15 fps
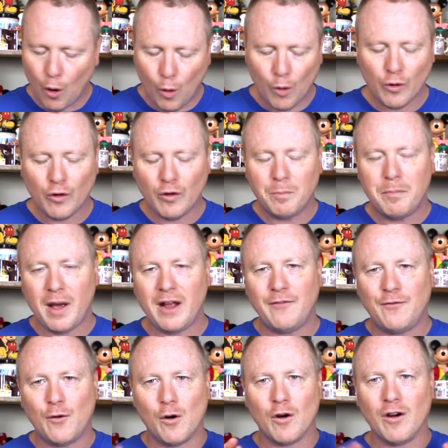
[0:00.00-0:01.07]
ordered,
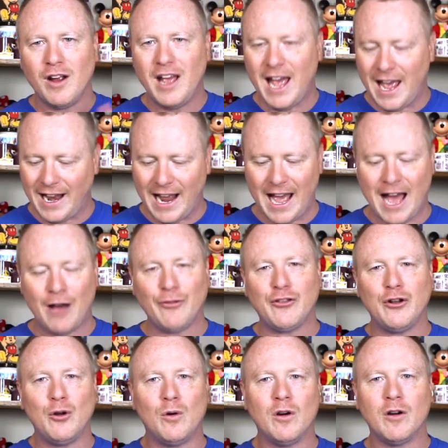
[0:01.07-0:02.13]
paid for, and out
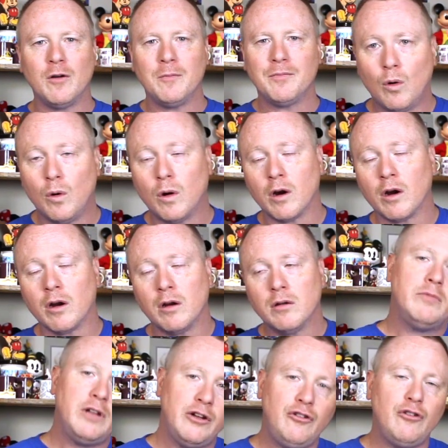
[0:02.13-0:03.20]
the door? Or
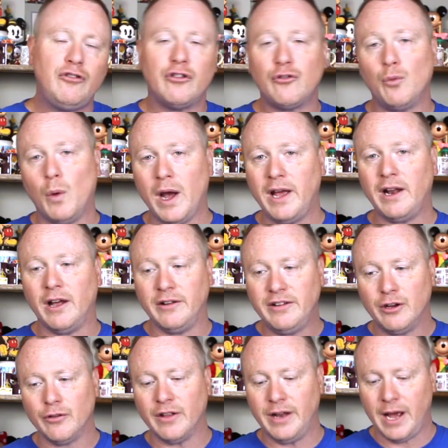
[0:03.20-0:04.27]
did you just wait
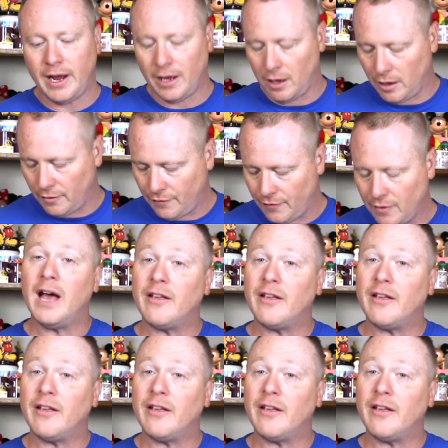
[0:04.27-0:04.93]
until the day of?